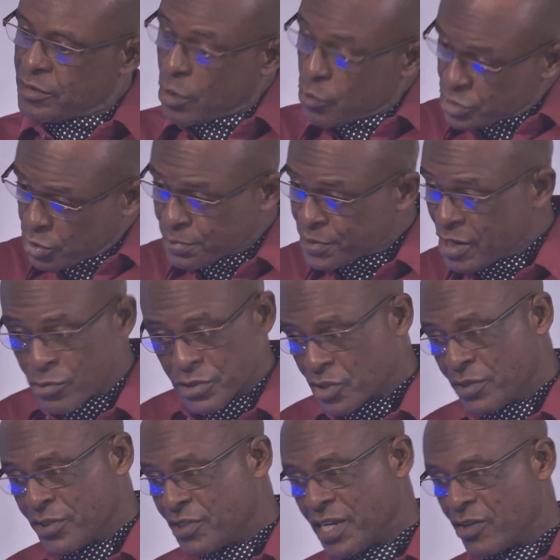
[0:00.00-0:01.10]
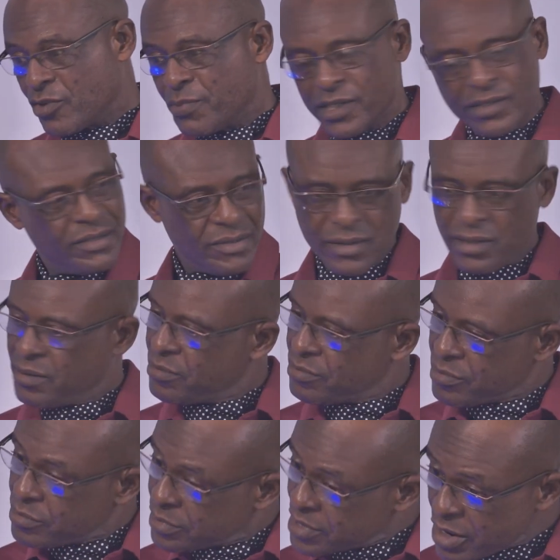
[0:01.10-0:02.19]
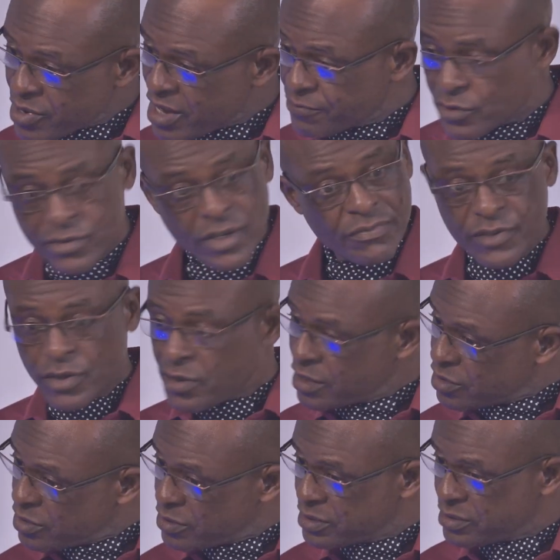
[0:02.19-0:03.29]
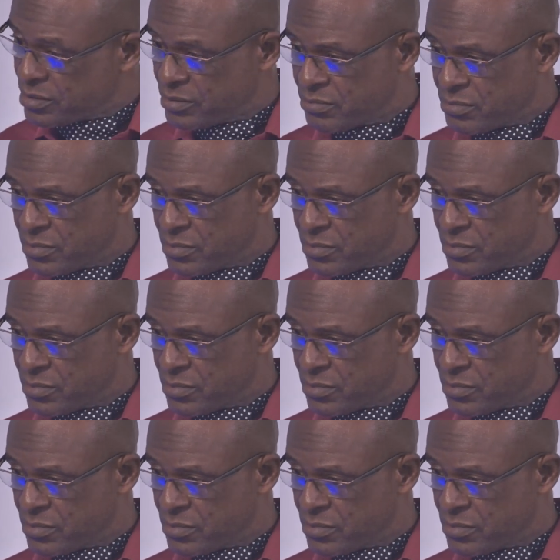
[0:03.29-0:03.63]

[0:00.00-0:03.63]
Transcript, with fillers: Now, there was something I was going to tell you, but now I have to have to hang on